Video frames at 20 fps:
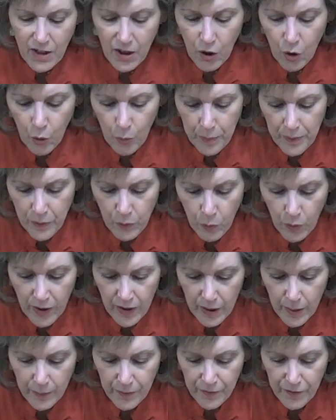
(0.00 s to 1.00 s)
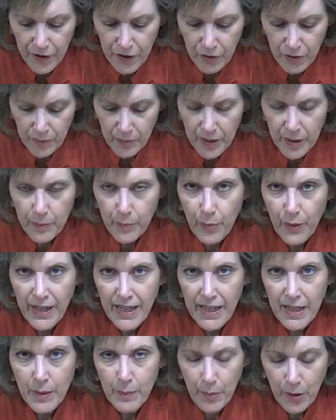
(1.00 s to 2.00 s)
open one up for you. I'm going to
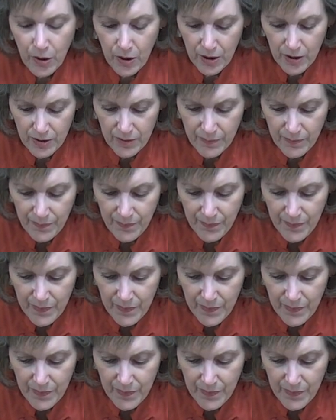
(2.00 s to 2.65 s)
break it apart.